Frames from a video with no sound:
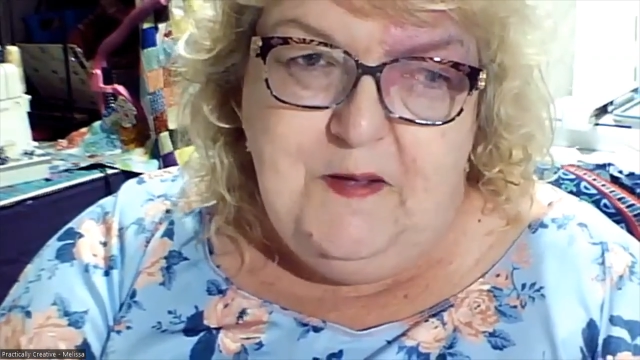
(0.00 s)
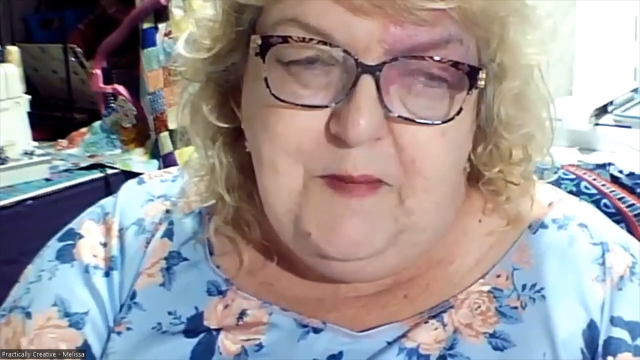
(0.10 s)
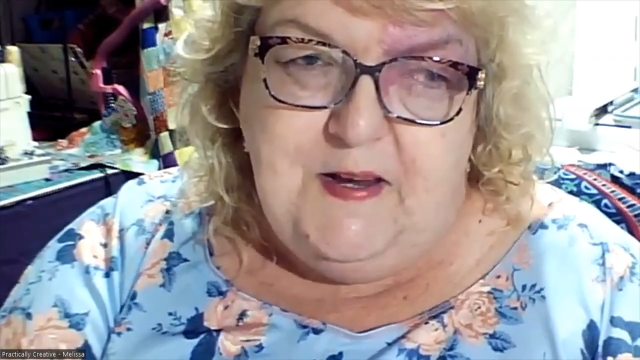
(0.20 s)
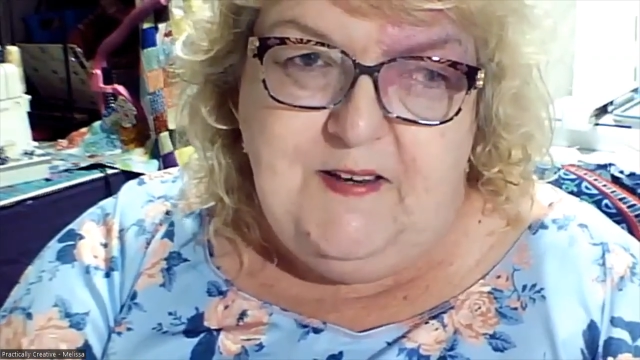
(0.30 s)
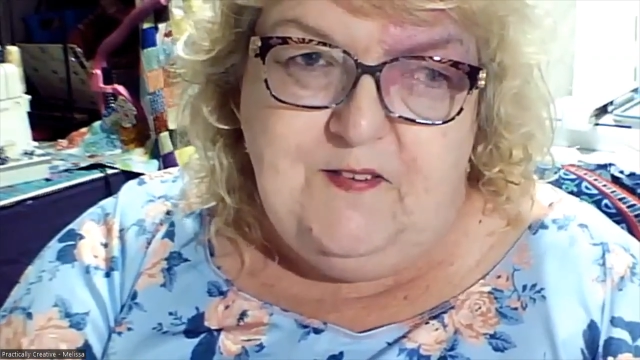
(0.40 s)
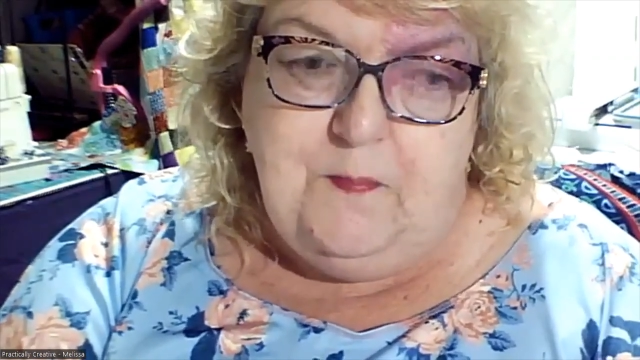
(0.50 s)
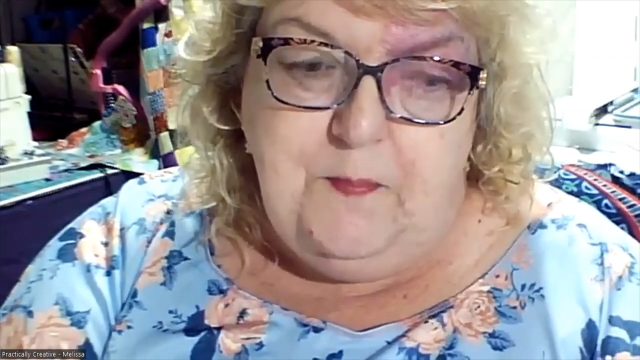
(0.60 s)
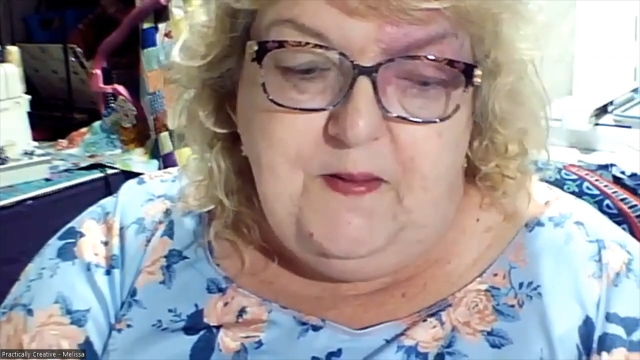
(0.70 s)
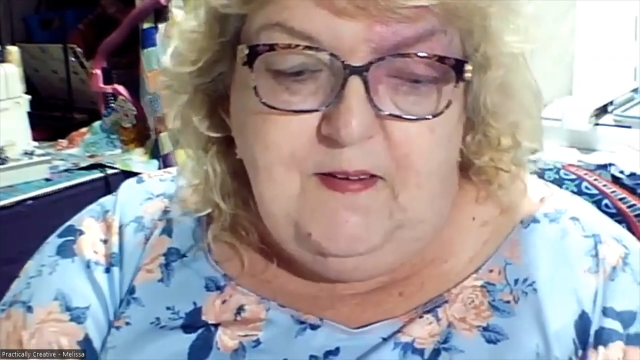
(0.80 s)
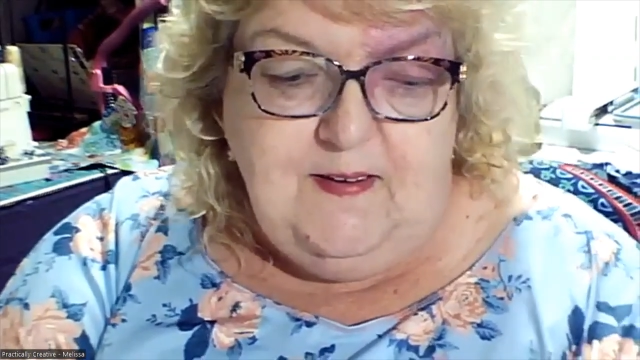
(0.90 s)
my
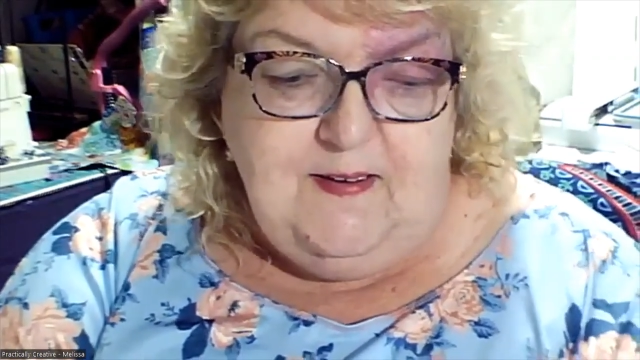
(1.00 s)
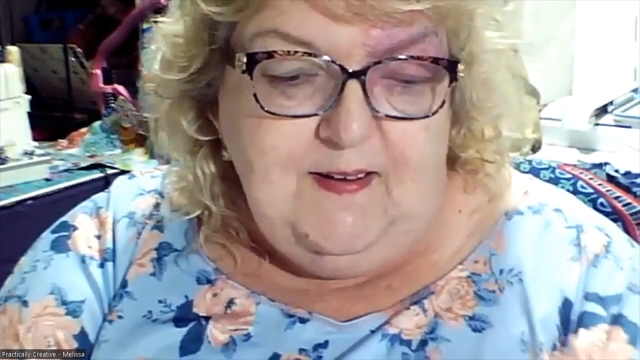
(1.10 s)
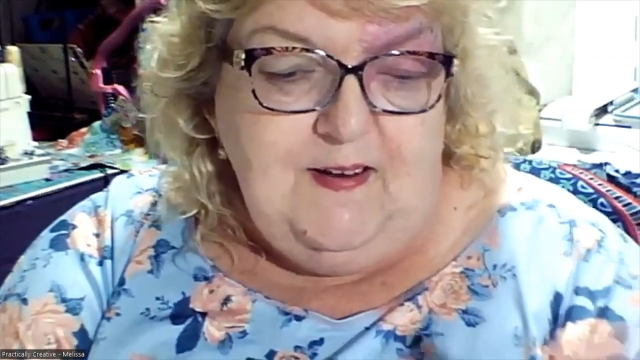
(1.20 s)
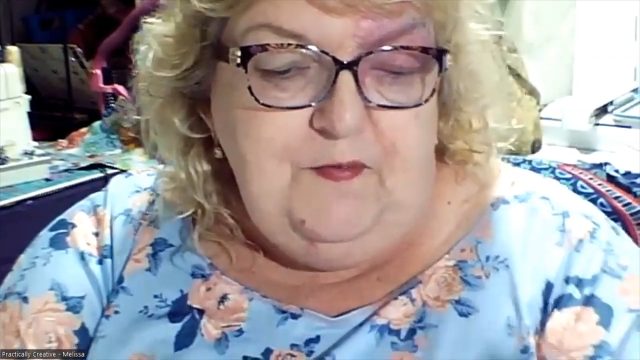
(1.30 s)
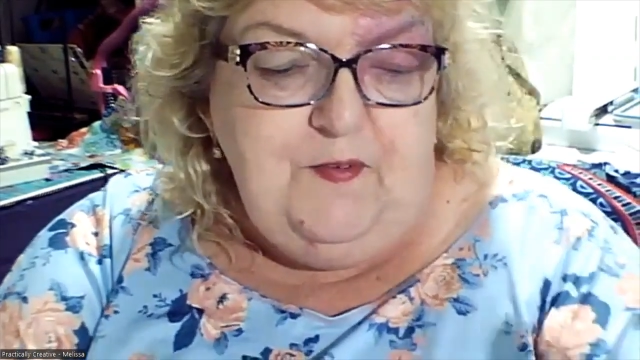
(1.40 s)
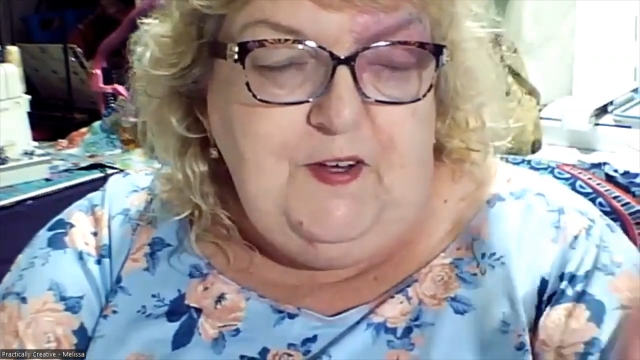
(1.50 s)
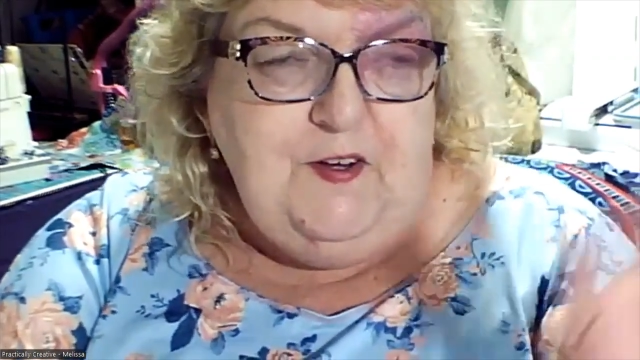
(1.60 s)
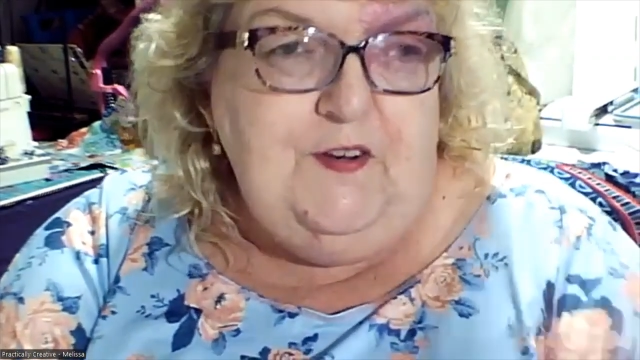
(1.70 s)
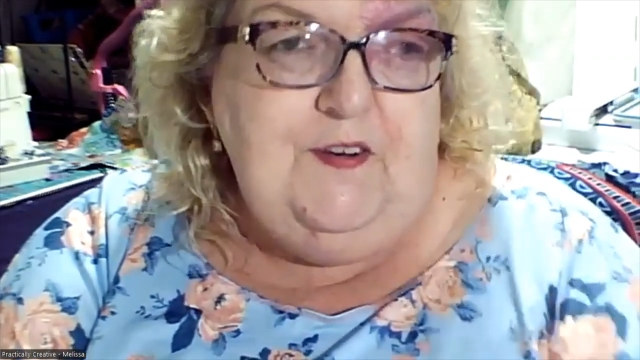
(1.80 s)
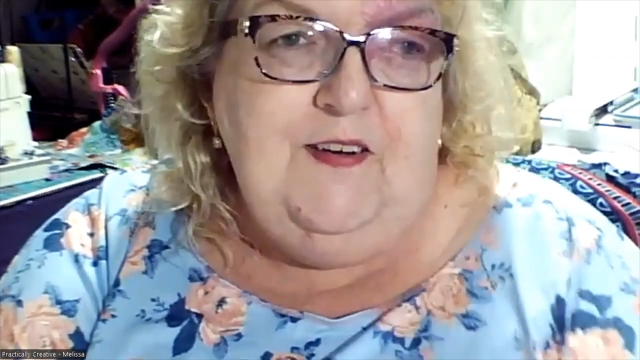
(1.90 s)
disability, and I
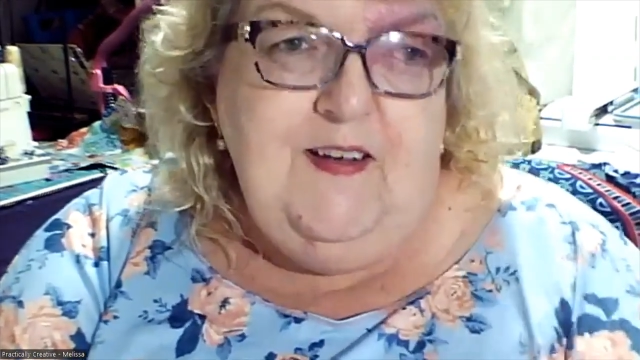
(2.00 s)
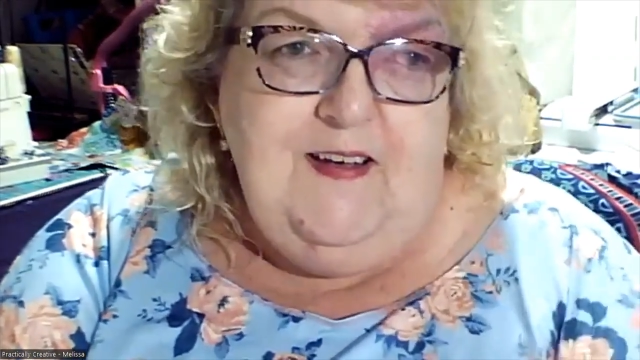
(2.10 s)
figure